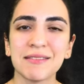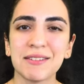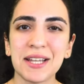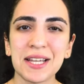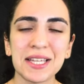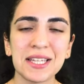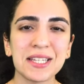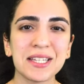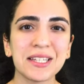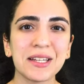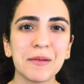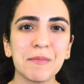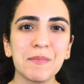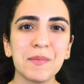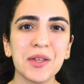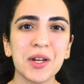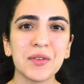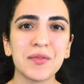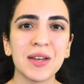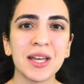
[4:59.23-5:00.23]
taking a
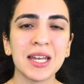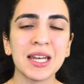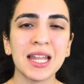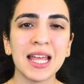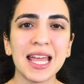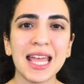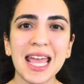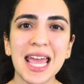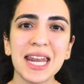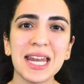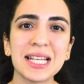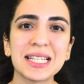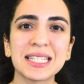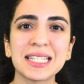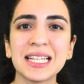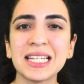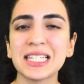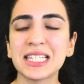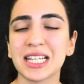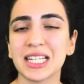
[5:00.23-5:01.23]
bit of an
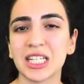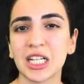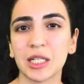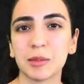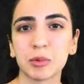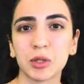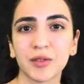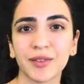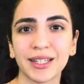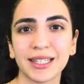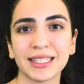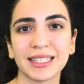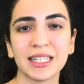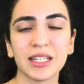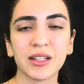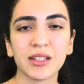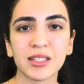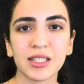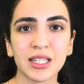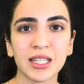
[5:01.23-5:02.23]
innocent until proven
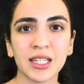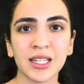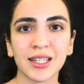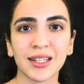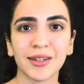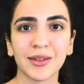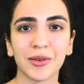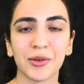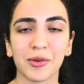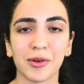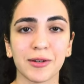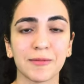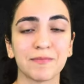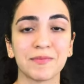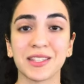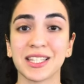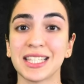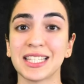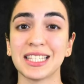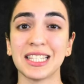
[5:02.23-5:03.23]
guilty or
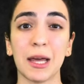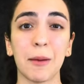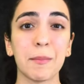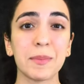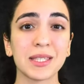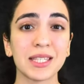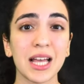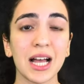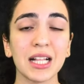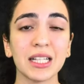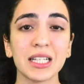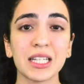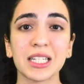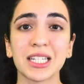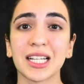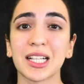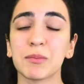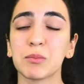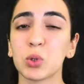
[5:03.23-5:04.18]
stem cell until